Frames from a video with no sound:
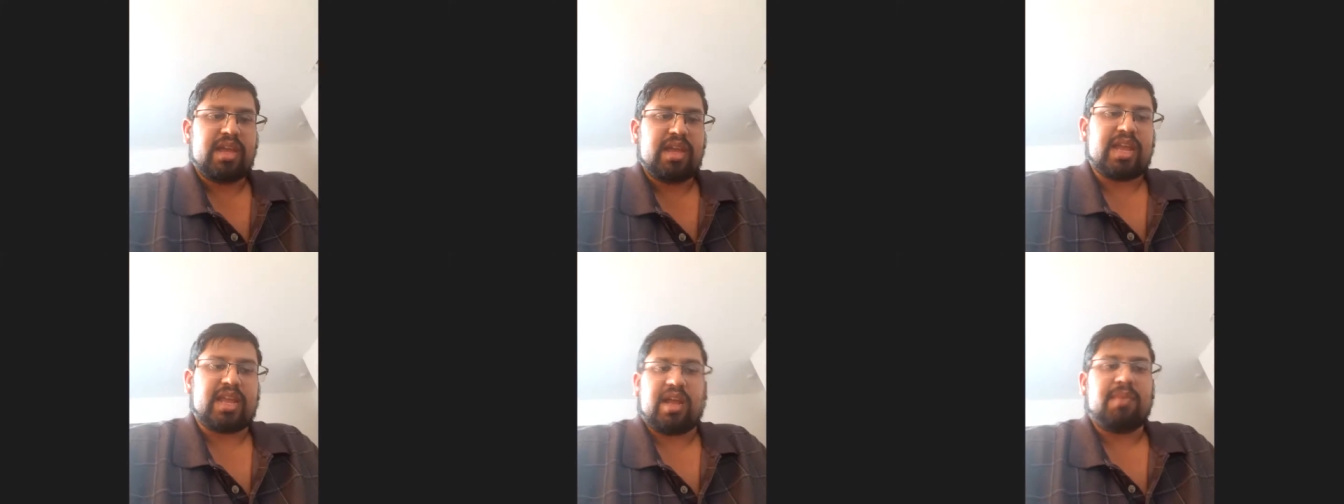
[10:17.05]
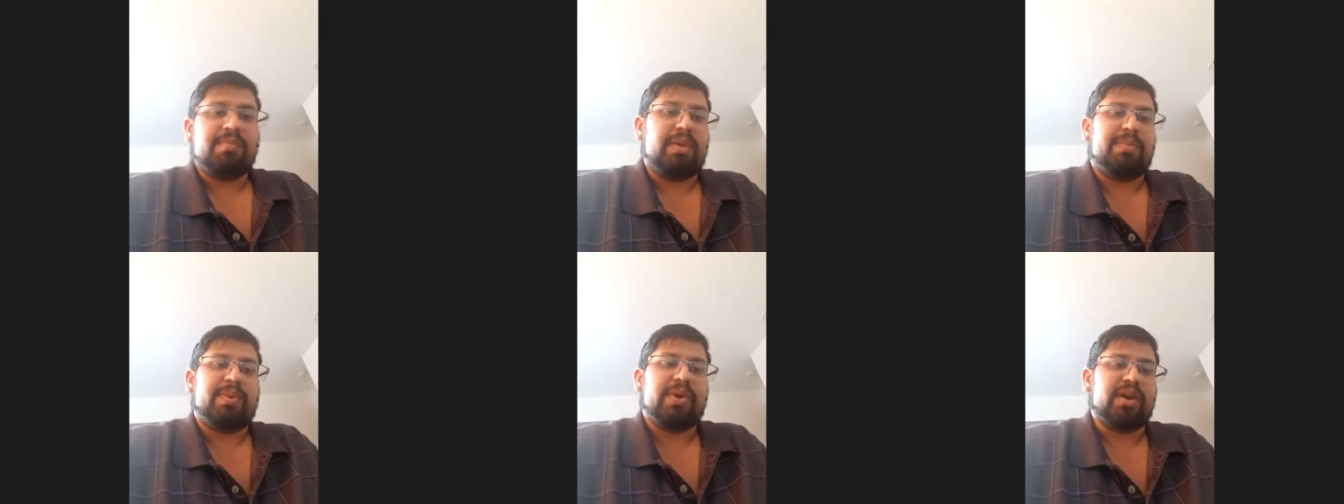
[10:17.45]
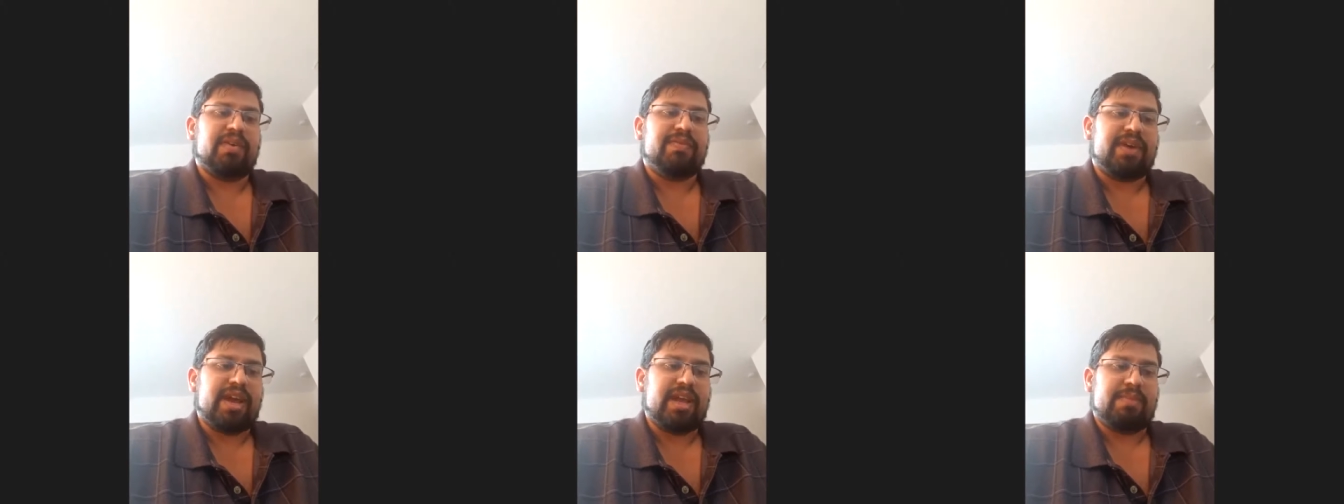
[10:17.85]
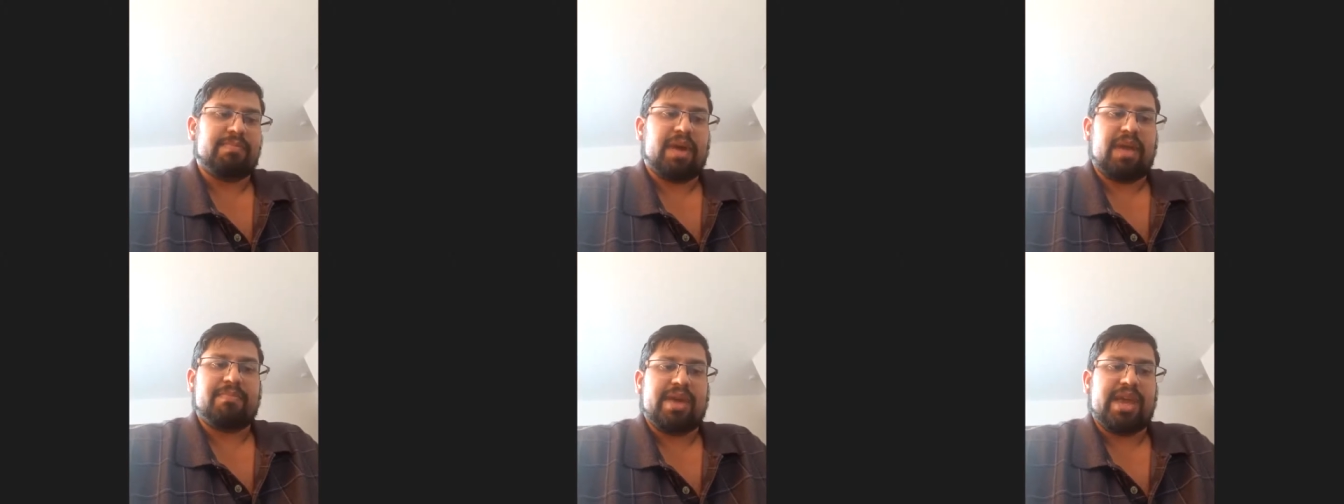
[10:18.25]
cannot be purified
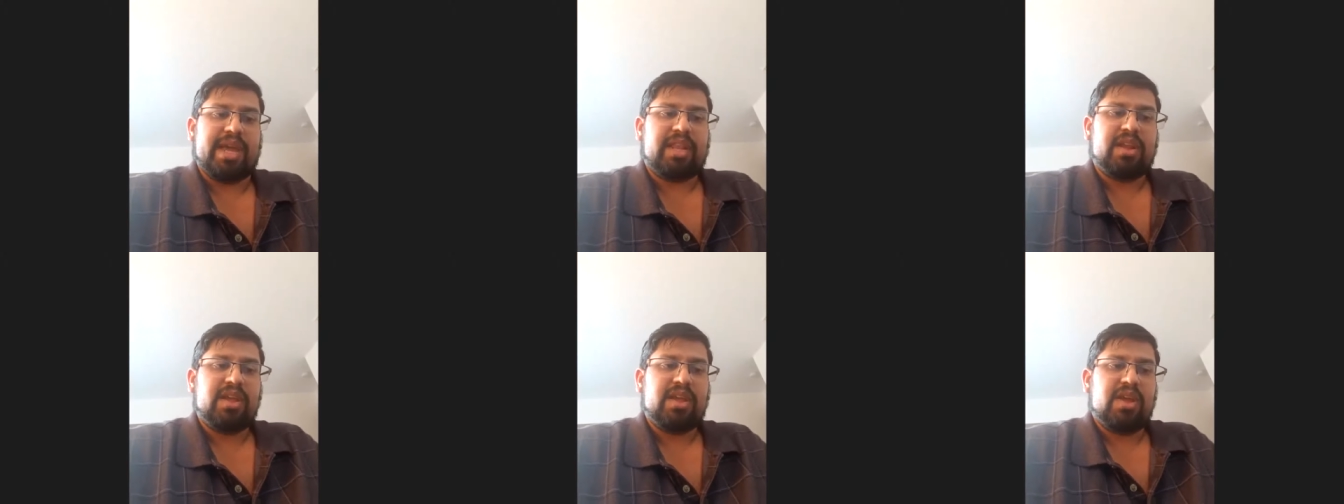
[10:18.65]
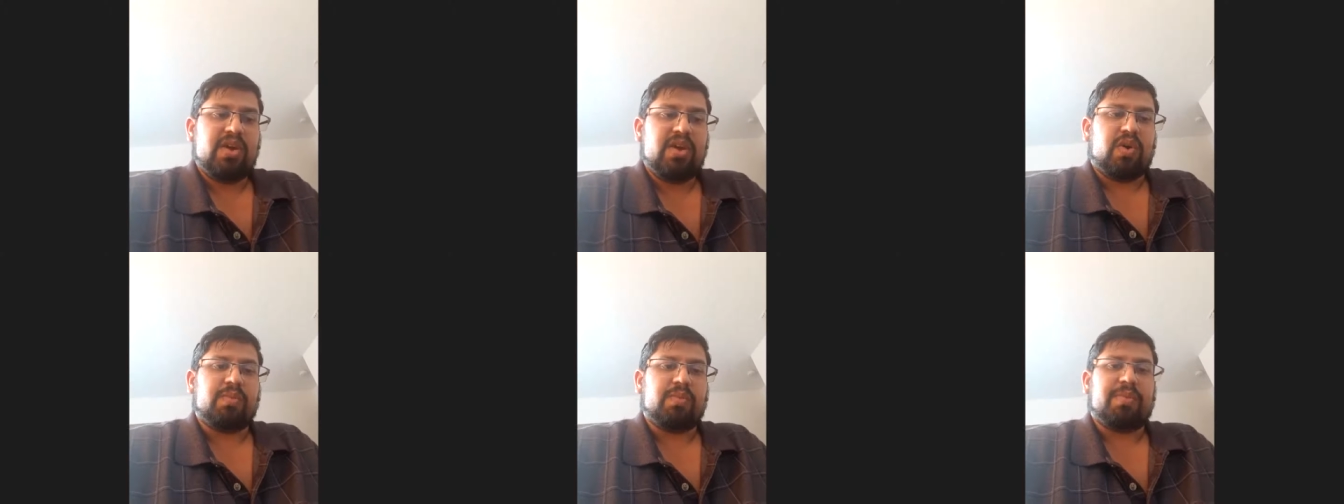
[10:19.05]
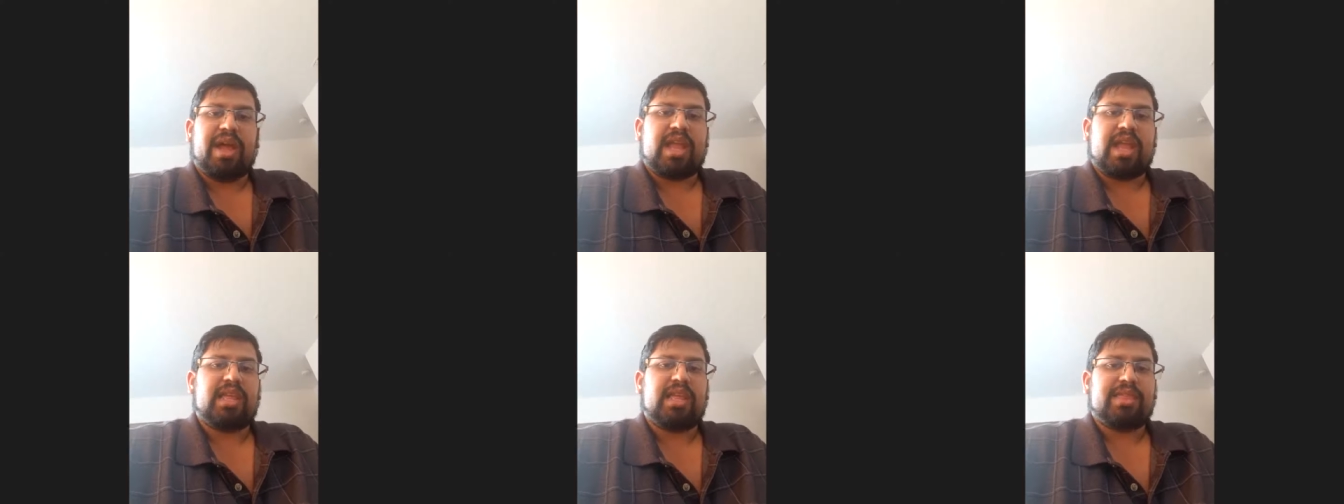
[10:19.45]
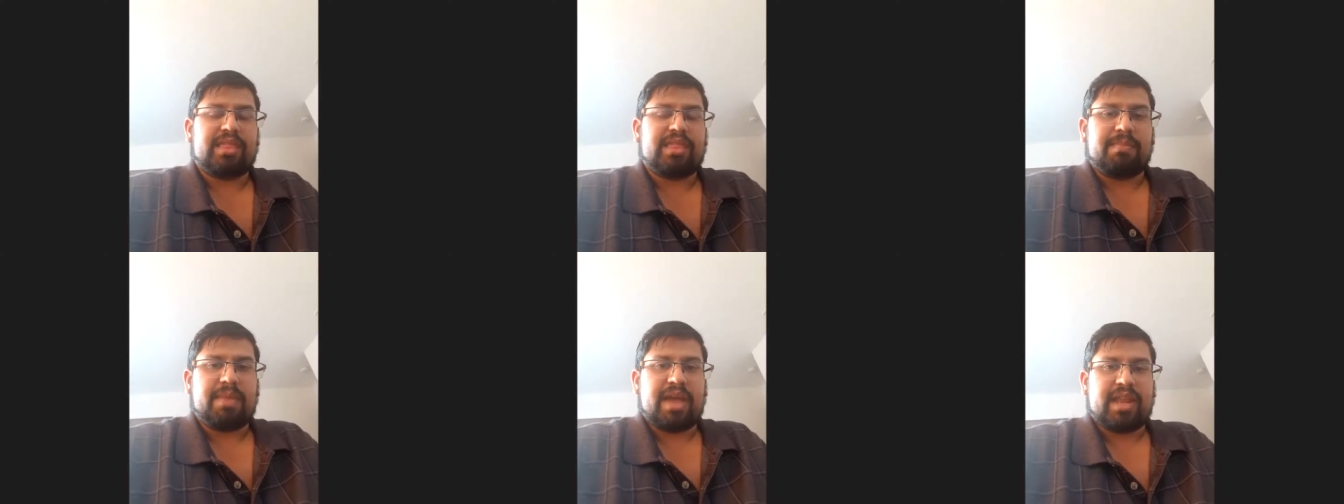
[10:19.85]
by man or by anything
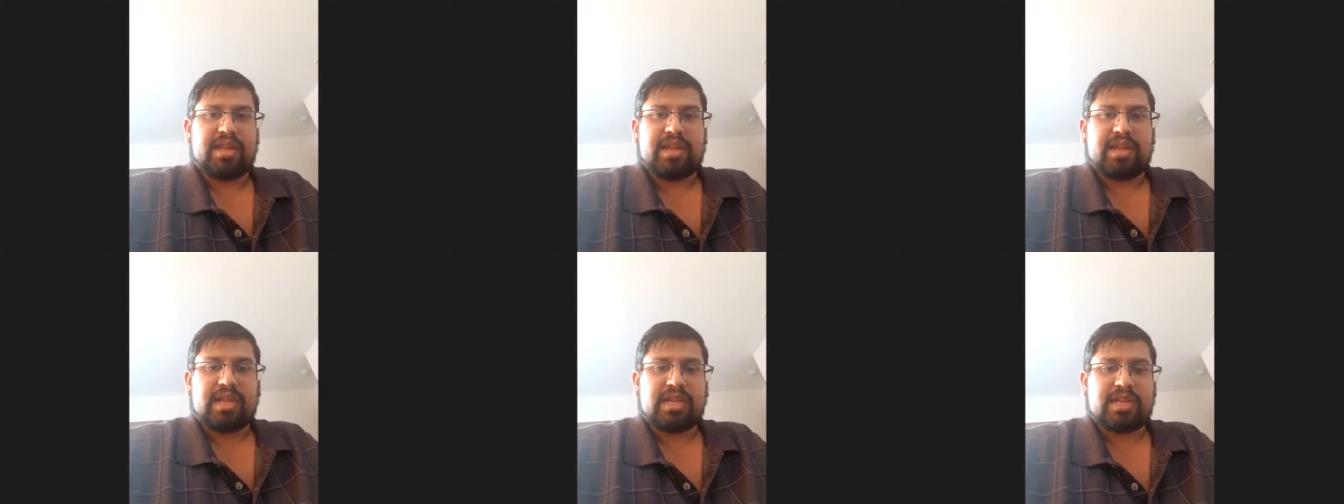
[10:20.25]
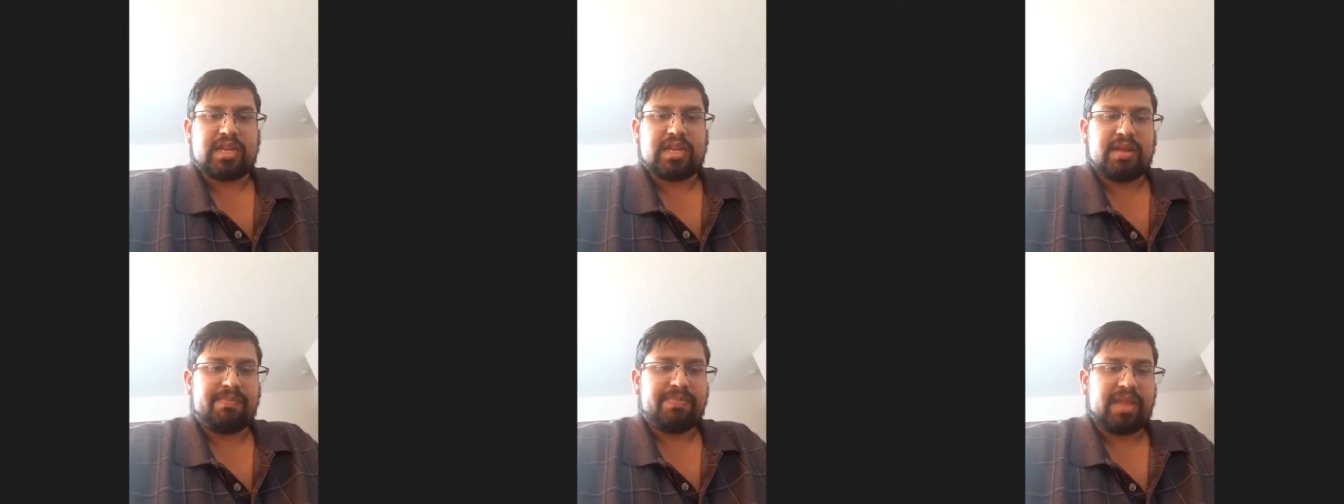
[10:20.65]
that man does,